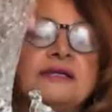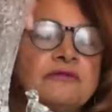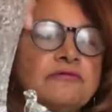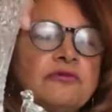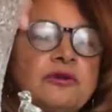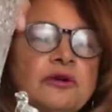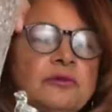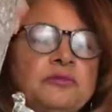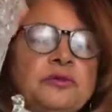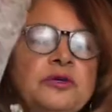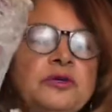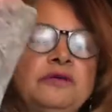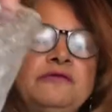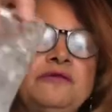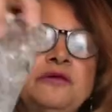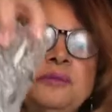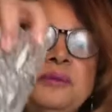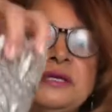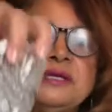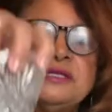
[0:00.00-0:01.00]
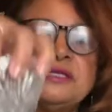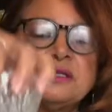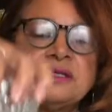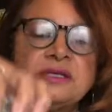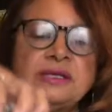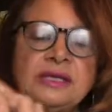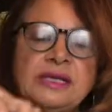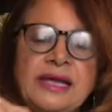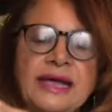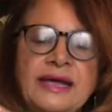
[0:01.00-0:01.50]
a real beautiful piece to
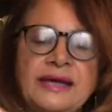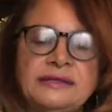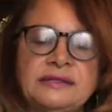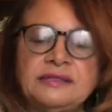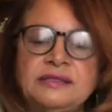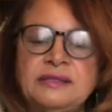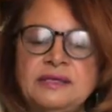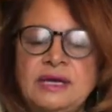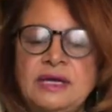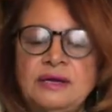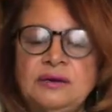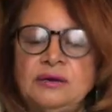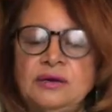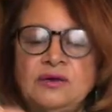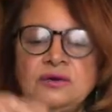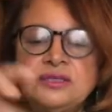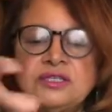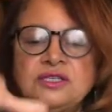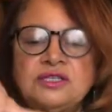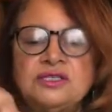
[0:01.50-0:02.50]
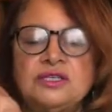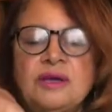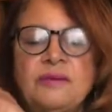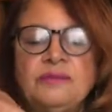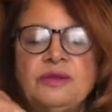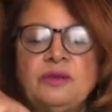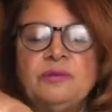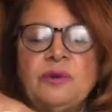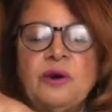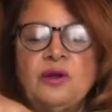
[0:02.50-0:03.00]
collect. I don't know, it's just
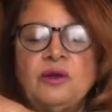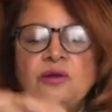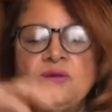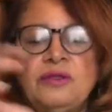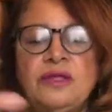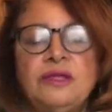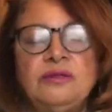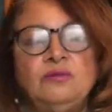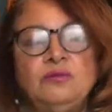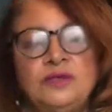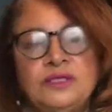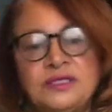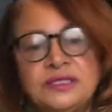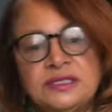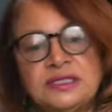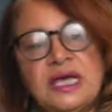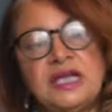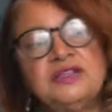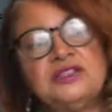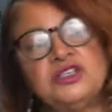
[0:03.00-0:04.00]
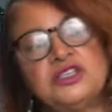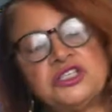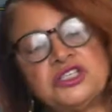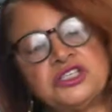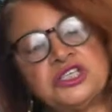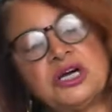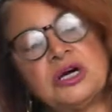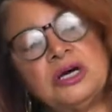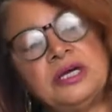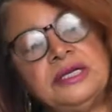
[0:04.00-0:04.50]
something about it. And then when the sun just
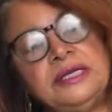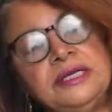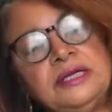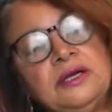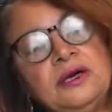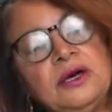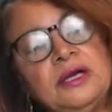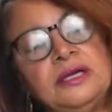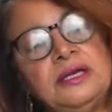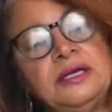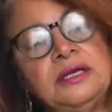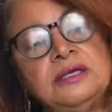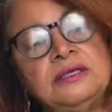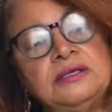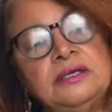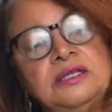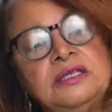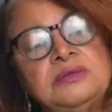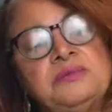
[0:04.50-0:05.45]
shining on it, it's